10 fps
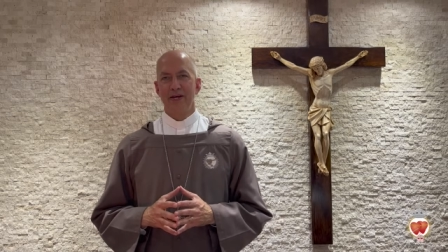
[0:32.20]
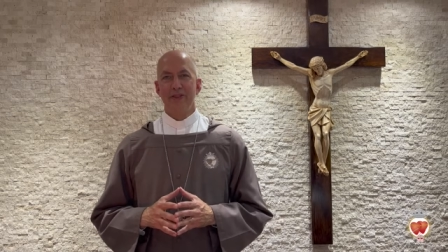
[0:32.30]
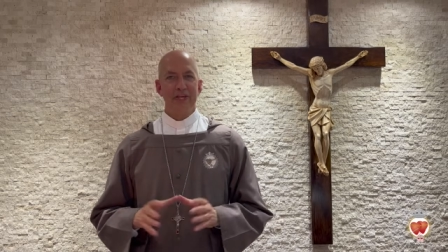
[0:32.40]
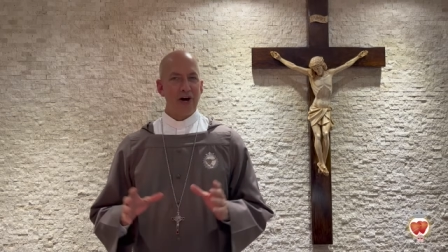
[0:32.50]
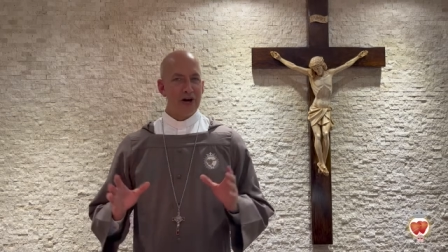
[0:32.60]

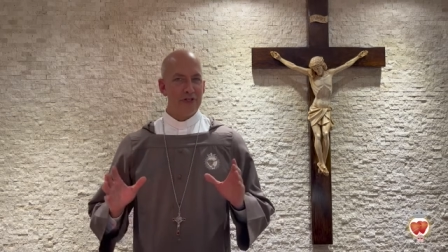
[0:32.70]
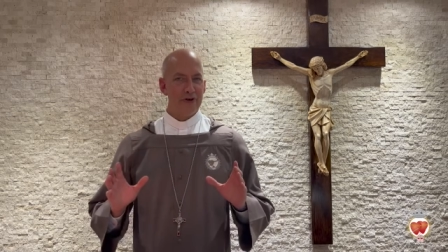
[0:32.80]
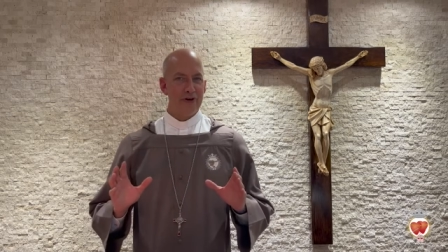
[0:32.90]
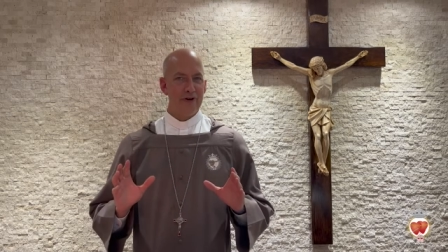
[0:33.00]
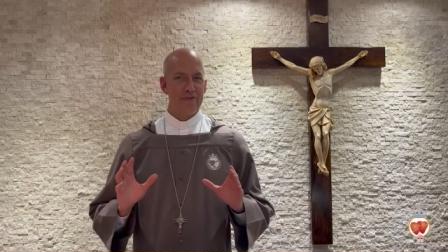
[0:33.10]
The author
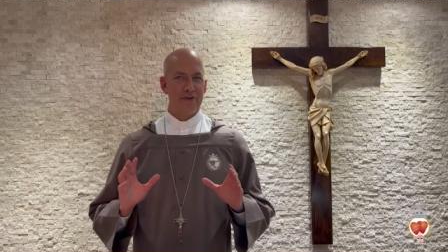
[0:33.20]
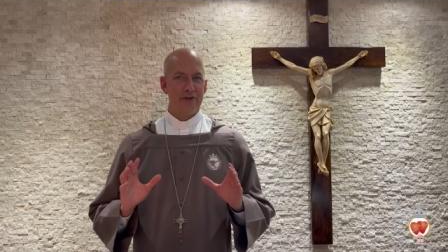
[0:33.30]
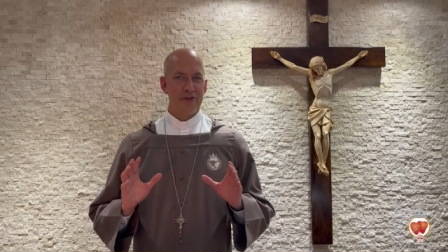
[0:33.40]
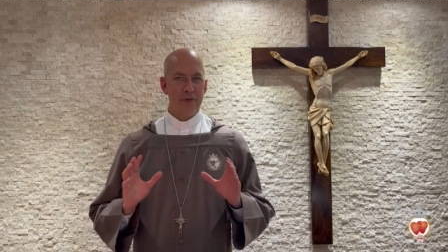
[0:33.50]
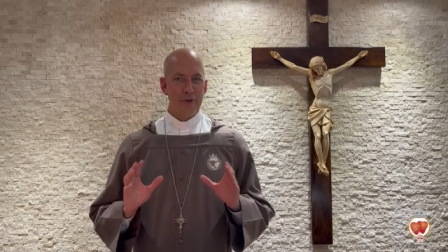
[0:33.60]
of
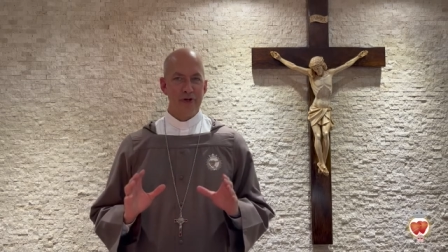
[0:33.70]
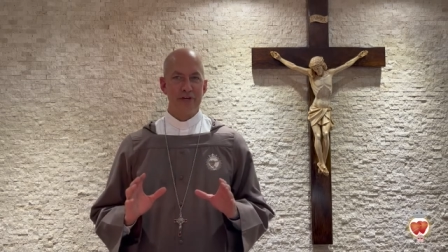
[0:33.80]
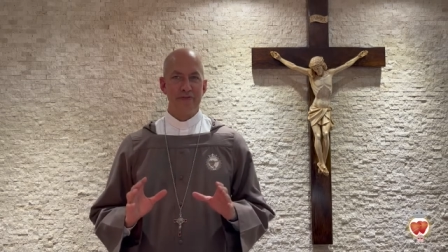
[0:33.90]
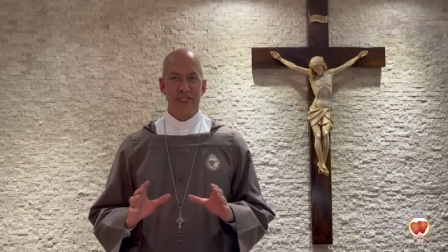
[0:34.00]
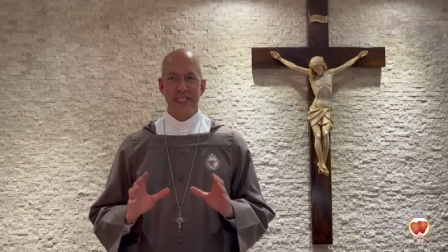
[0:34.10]
the book
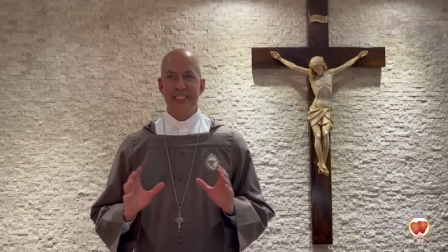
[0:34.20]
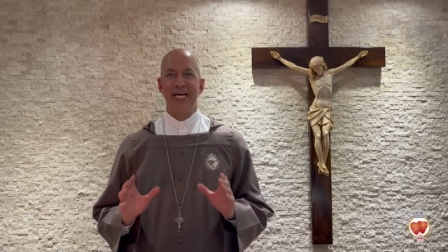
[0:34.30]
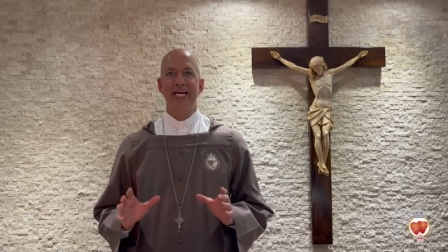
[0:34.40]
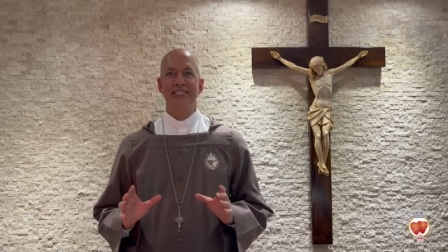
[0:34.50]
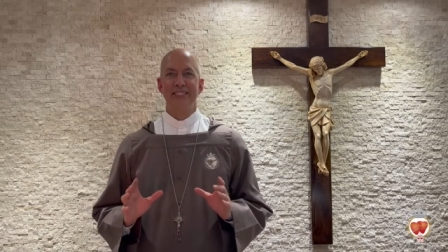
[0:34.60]
of
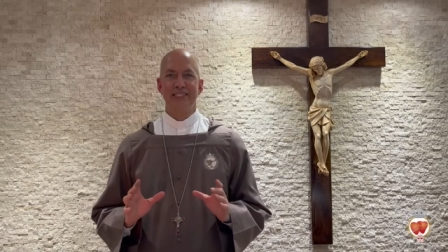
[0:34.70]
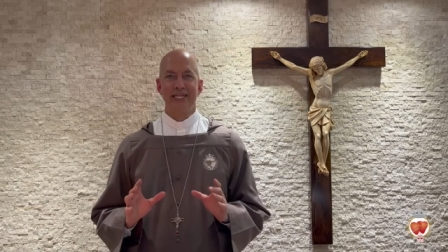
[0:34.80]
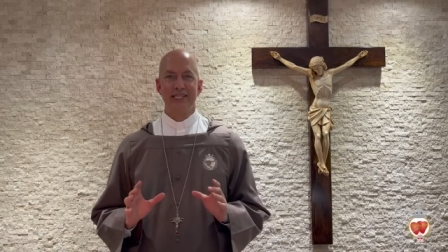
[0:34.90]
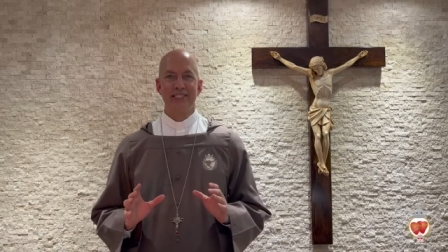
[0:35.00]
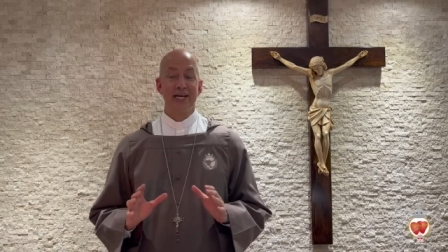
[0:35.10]
Ecclesiastes
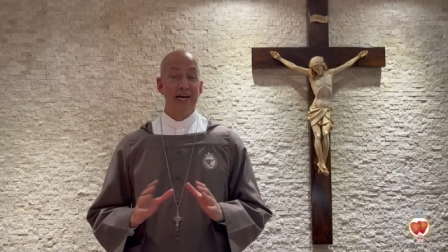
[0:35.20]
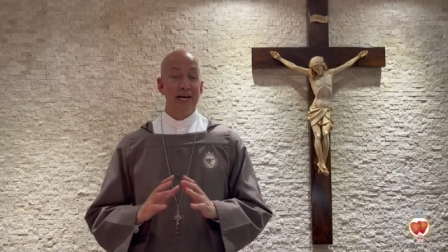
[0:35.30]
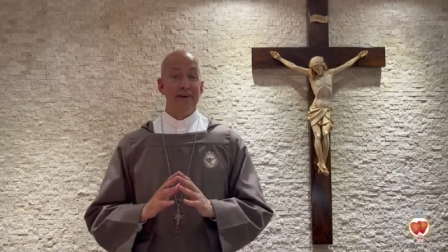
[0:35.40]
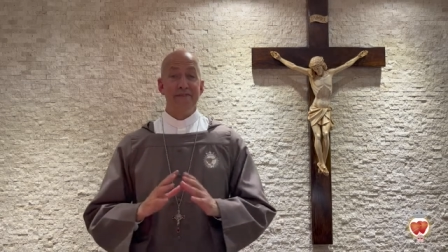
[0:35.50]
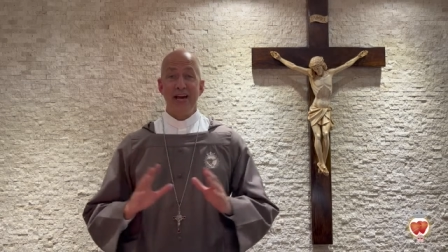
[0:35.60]
says,
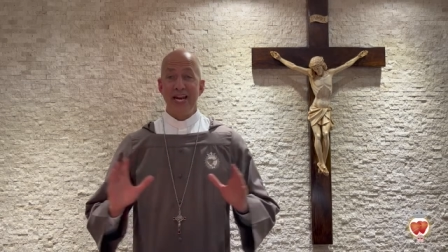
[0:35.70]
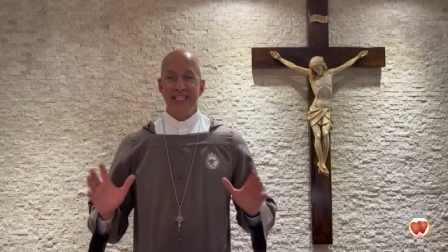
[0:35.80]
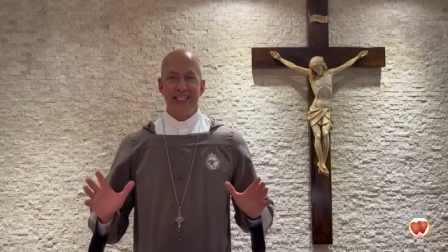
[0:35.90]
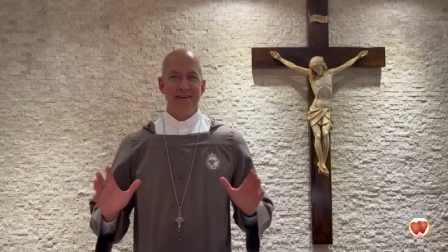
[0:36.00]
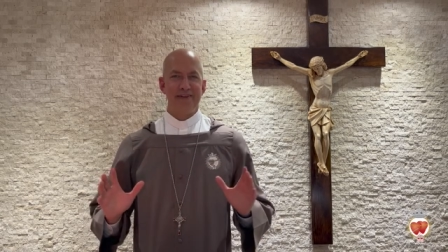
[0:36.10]

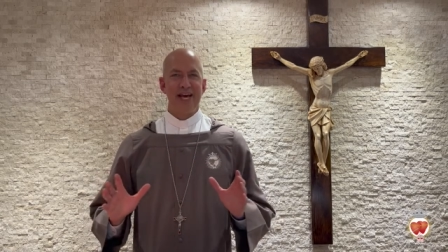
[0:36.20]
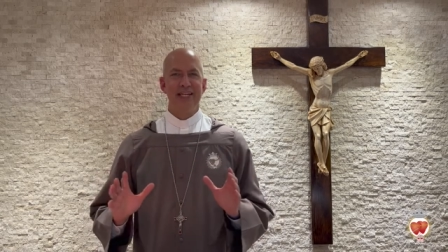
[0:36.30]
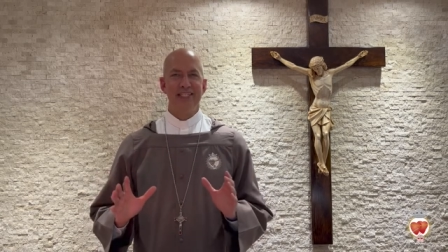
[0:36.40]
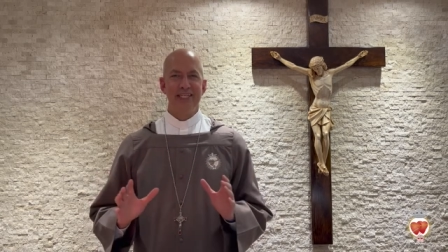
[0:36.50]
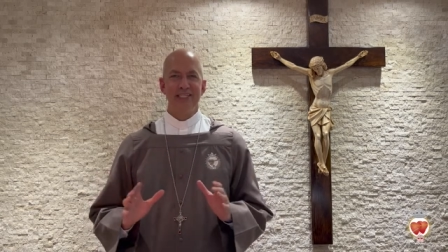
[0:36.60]
Vanity of
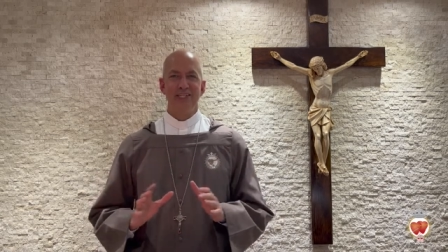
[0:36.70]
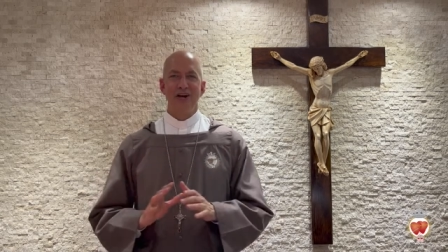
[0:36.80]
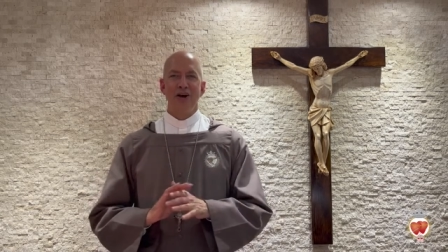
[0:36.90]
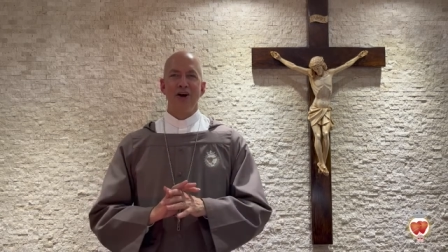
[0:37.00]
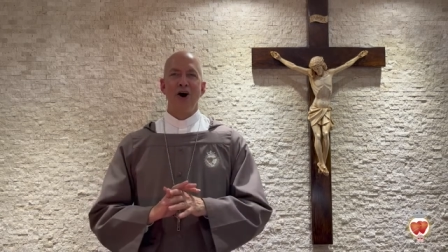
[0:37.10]
vanities,
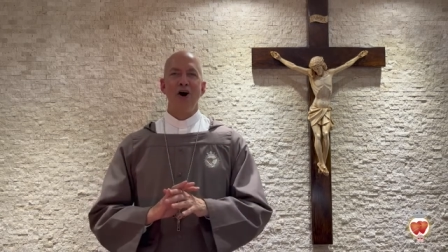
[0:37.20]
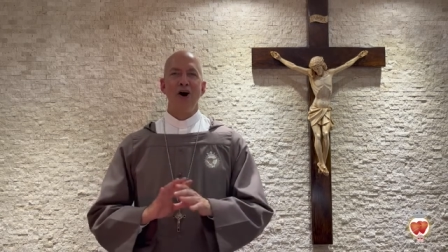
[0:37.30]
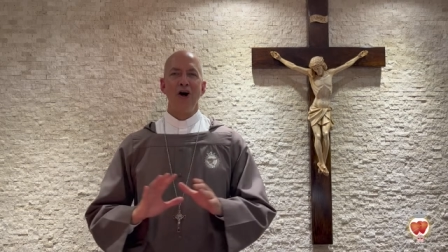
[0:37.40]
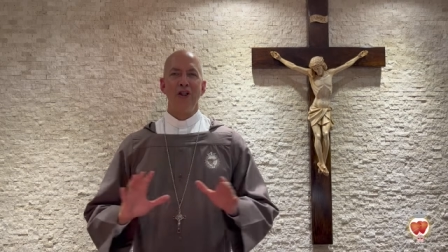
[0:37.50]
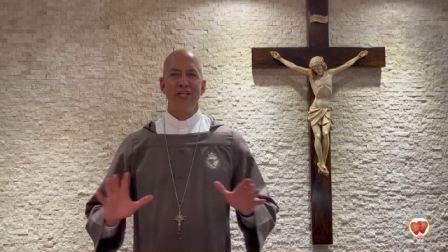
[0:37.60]

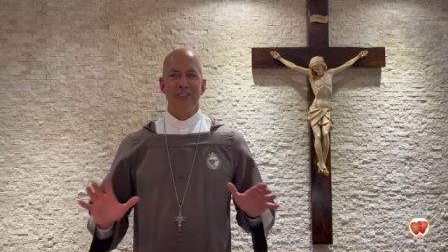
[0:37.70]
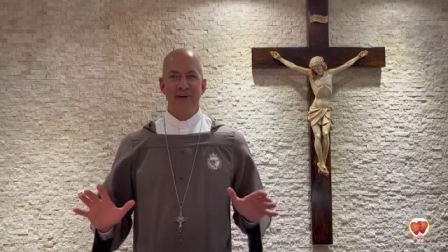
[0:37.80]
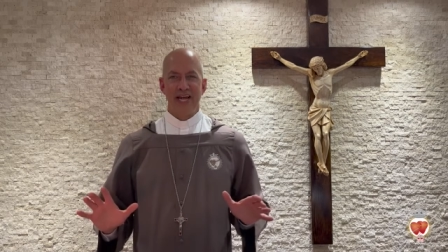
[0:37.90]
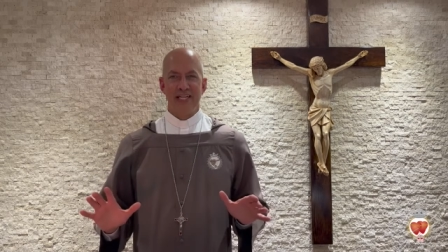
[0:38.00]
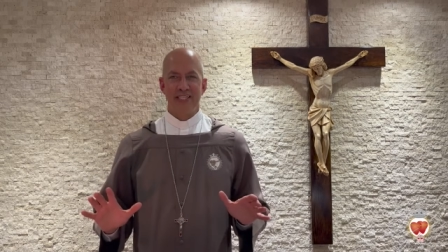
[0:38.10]
all is
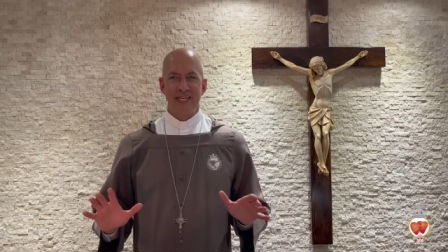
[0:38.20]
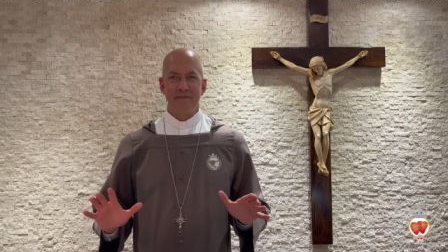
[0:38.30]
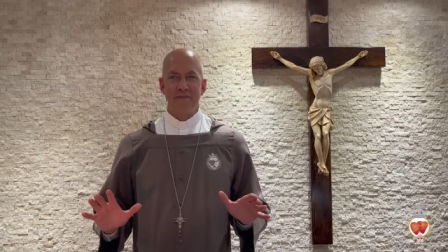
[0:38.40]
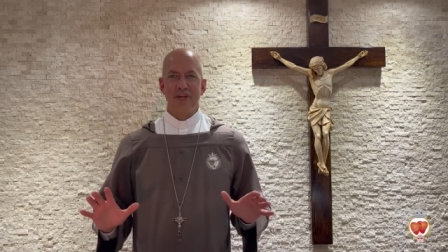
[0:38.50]
vanity.